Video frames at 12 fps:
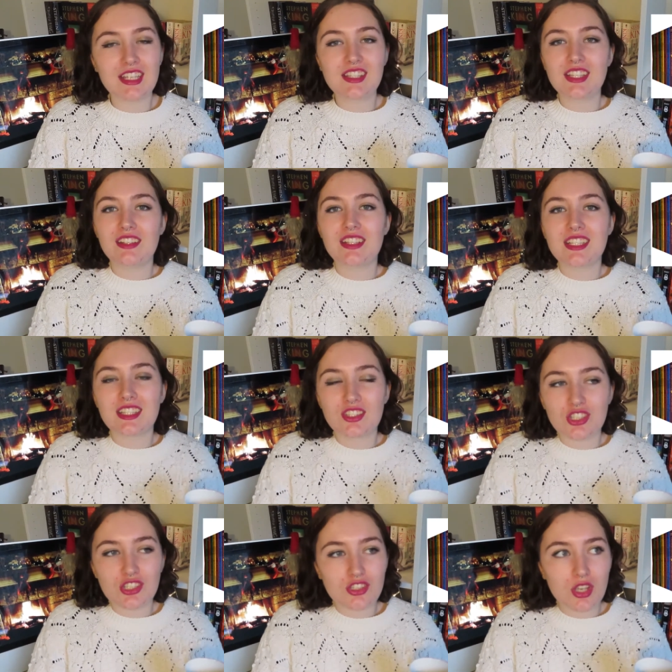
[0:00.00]
This series is
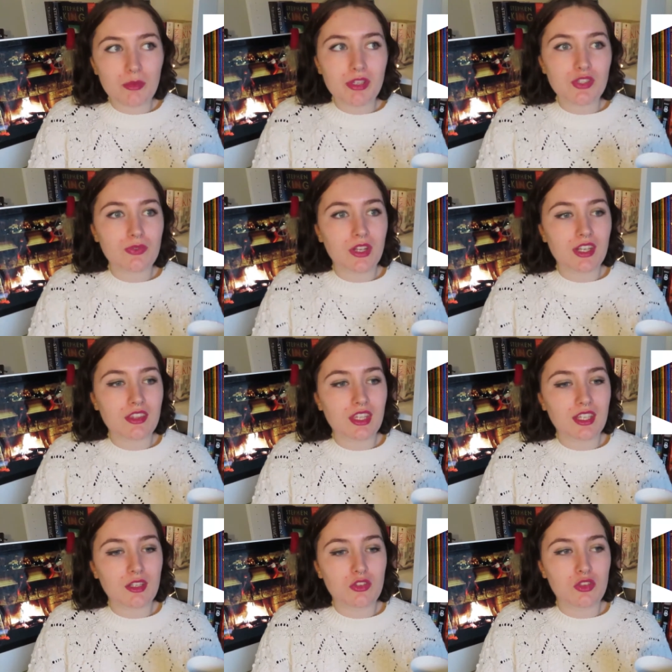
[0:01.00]
just so much fun. I
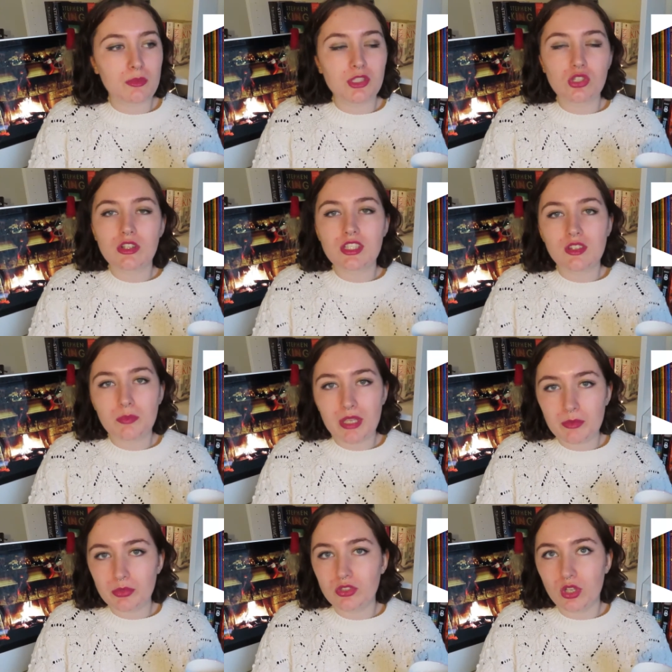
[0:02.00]
think the majority of
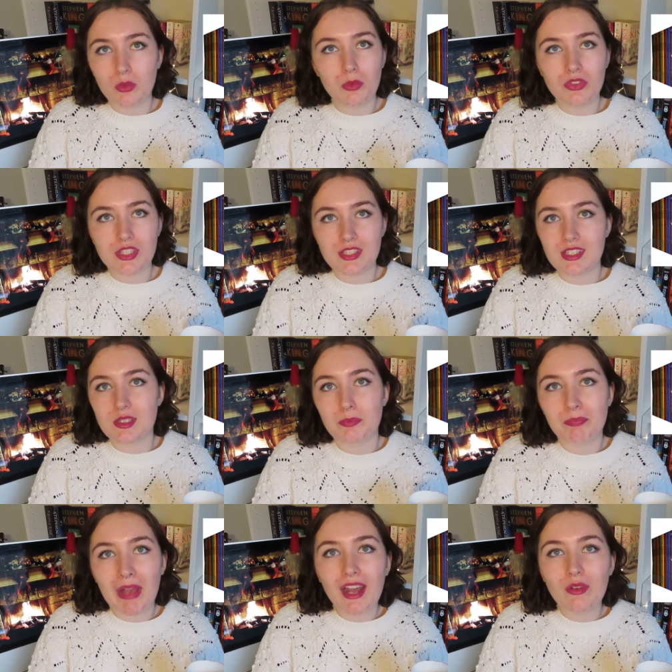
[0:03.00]
people know what this is
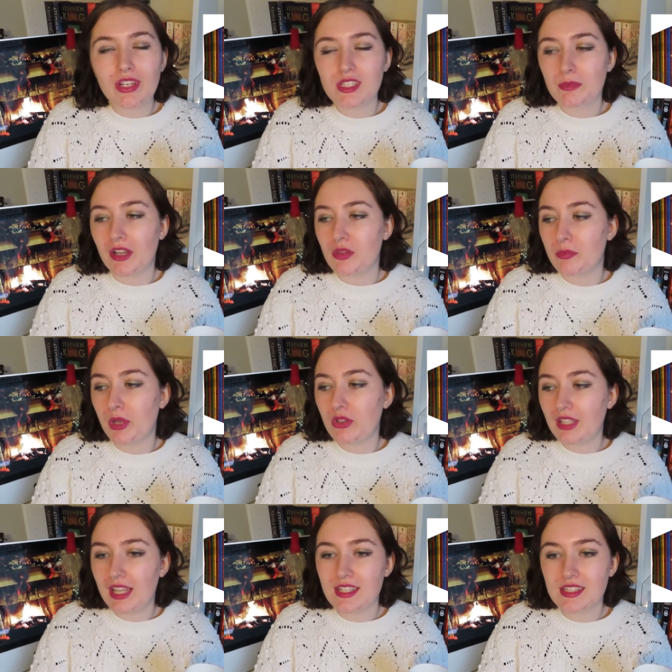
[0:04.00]
about. It's about the
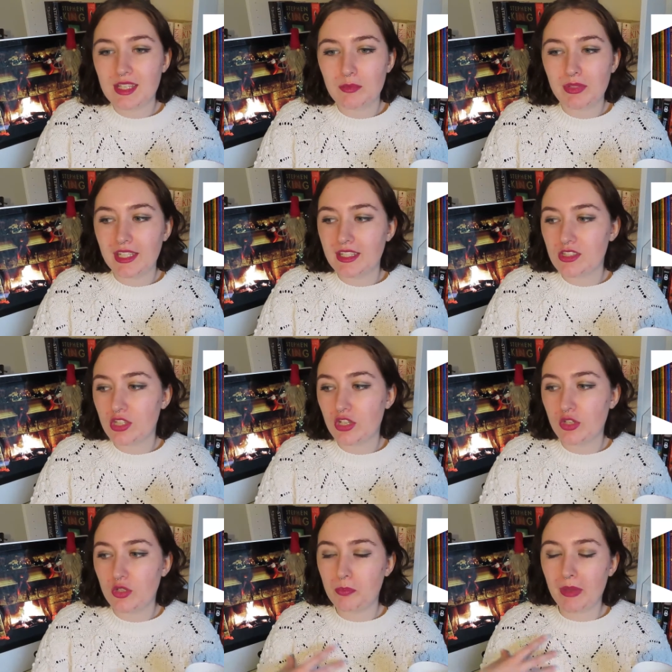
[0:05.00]
Baudelaire siblings
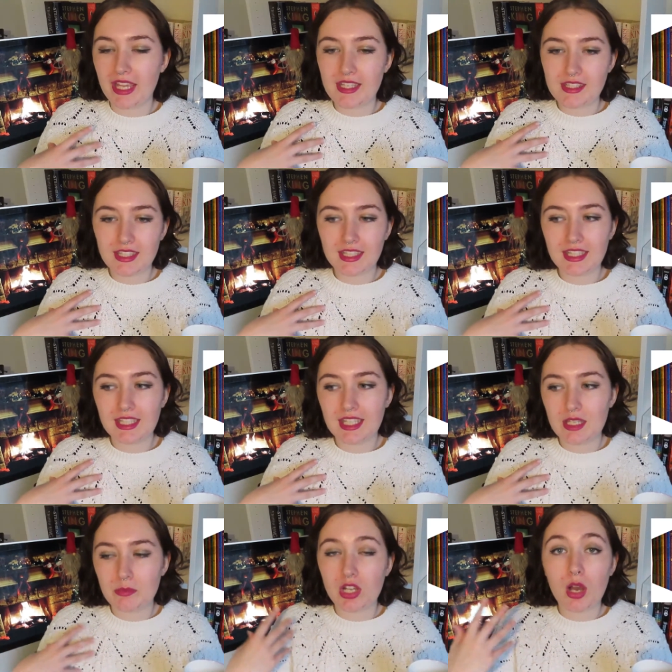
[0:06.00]
who
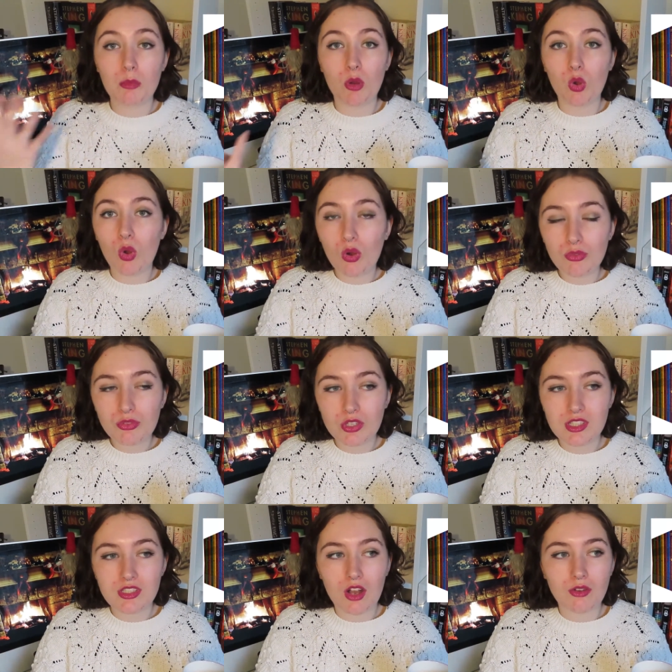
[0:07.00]
basically become
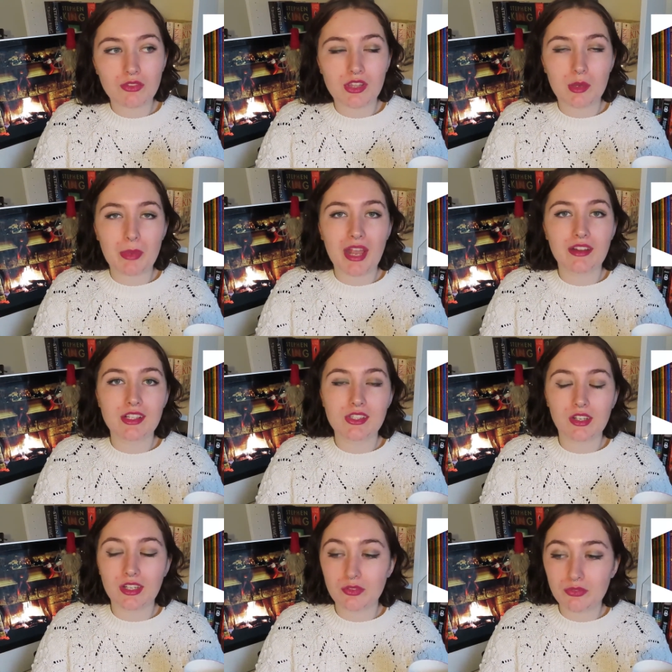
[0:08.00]
orphaned after their parents
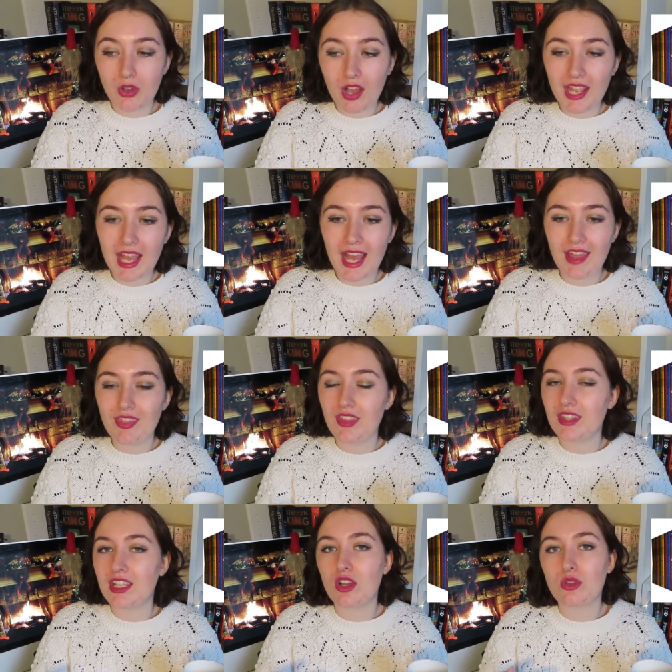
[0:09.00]
die in a fire and
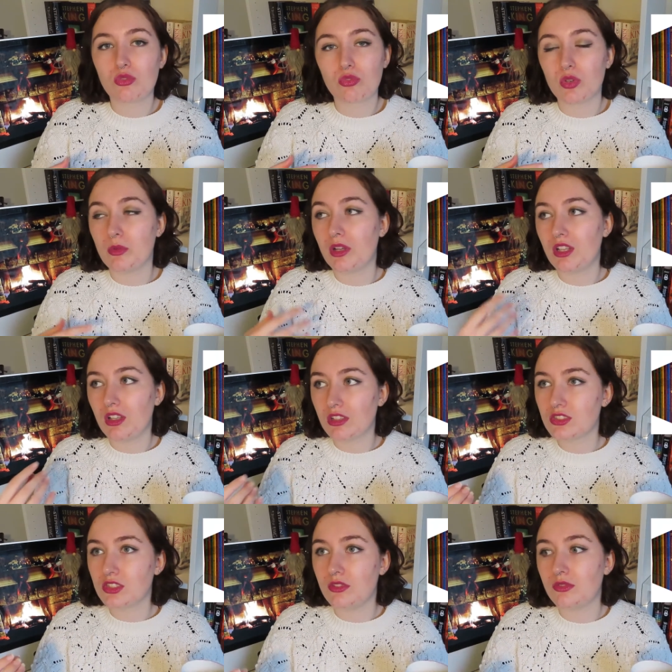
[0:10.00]
then they go through a
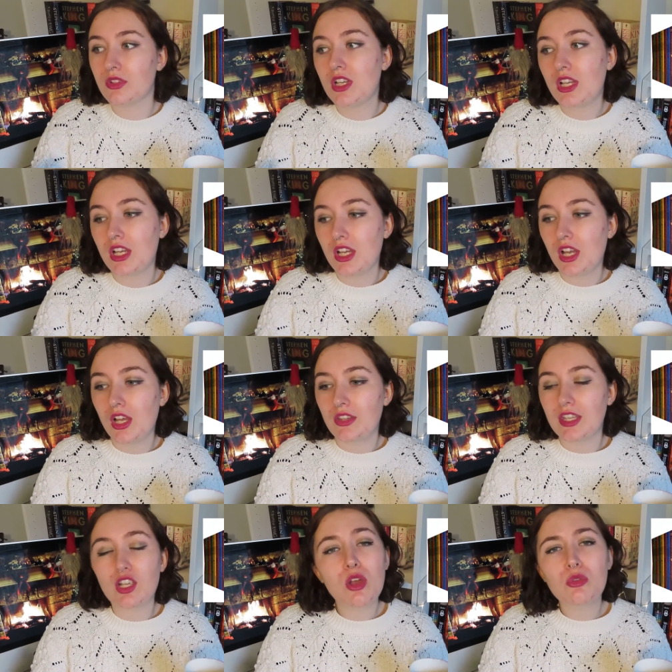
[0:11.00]
lot of
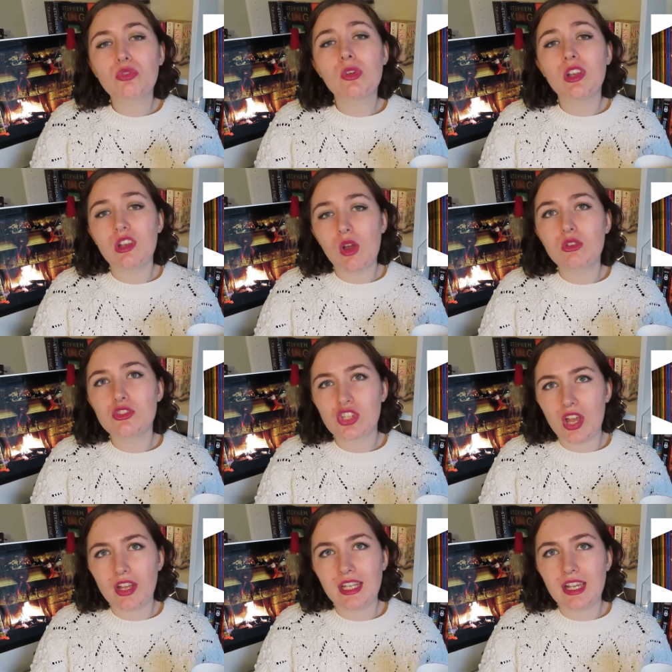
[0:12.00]
they go through a long
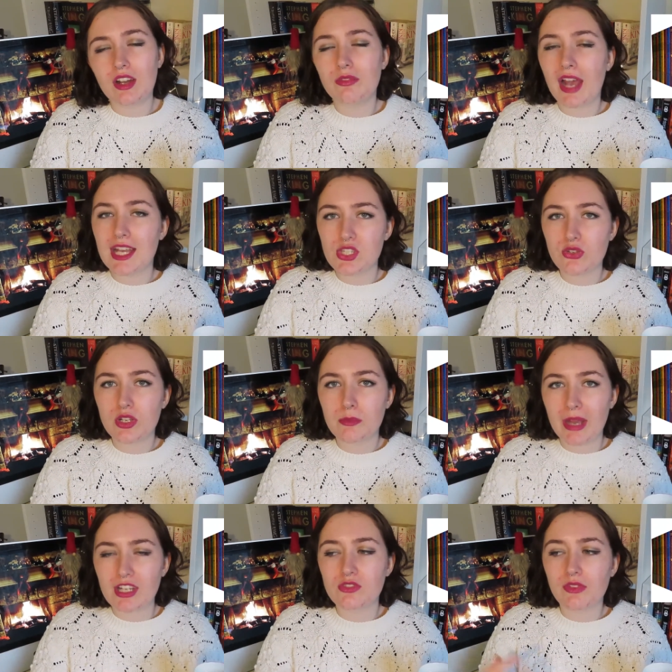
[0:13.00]
journey of, as you can
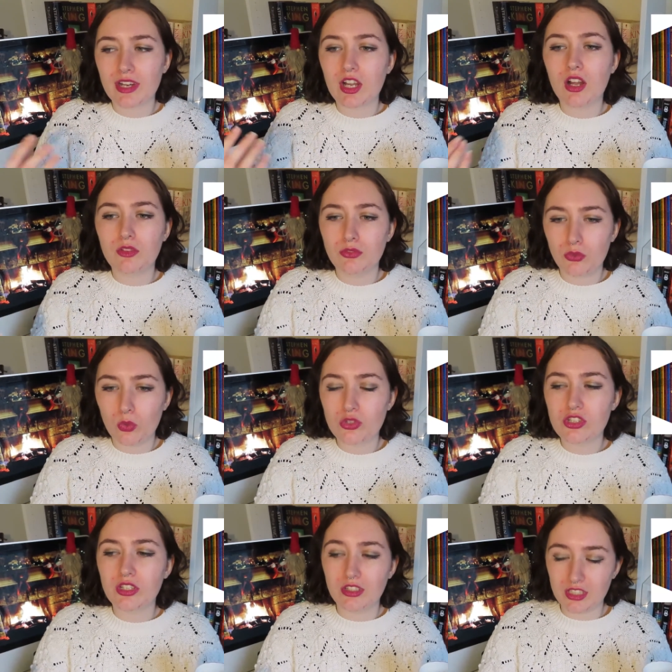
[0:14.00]
imagine, very
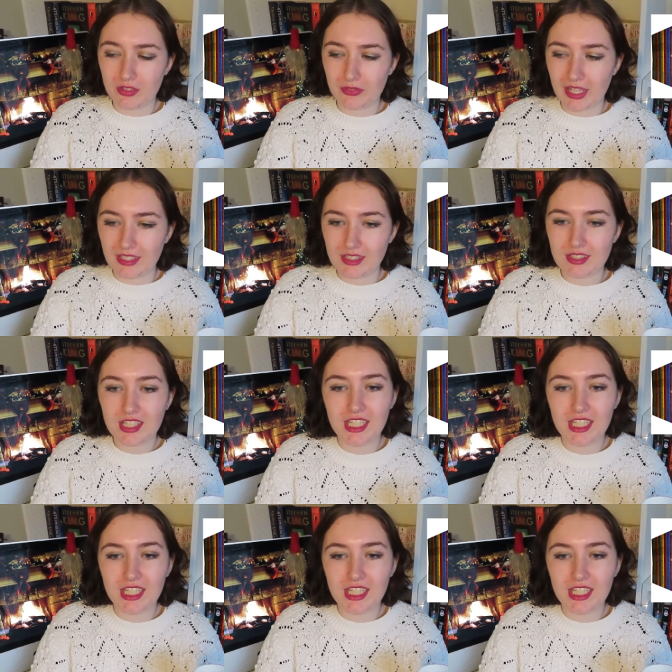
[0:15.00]
unfortunate events